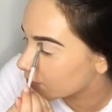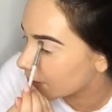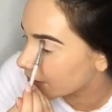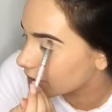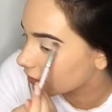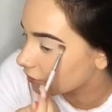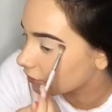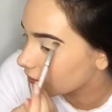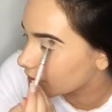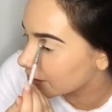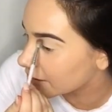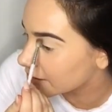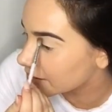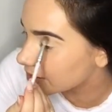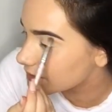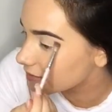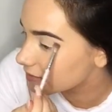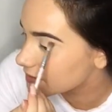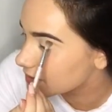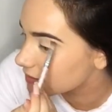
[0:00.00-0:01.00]
my
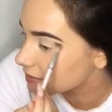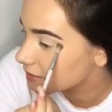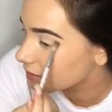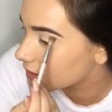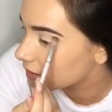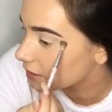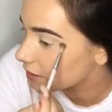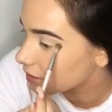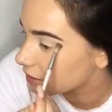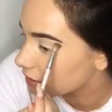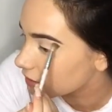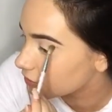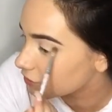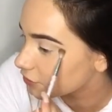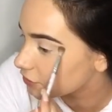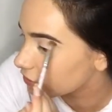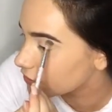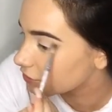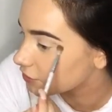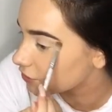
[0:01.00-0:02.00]
crease,
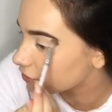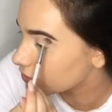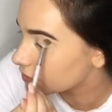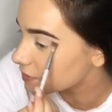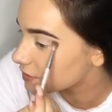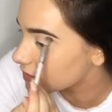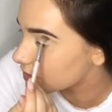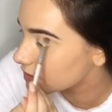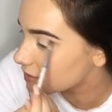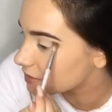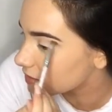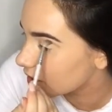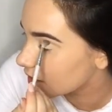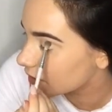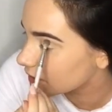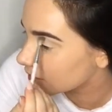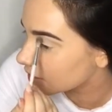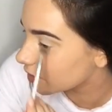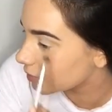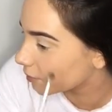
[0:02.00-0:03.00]
just using
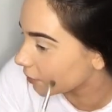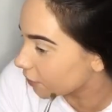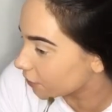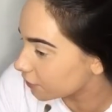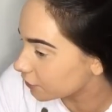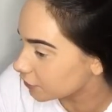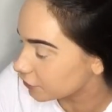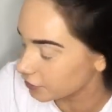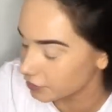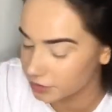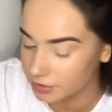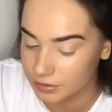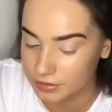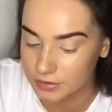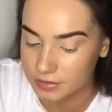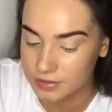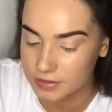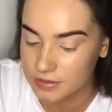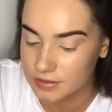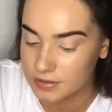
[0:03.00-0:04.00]
circular
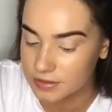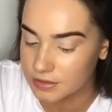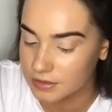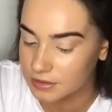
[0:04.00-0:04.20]
motions.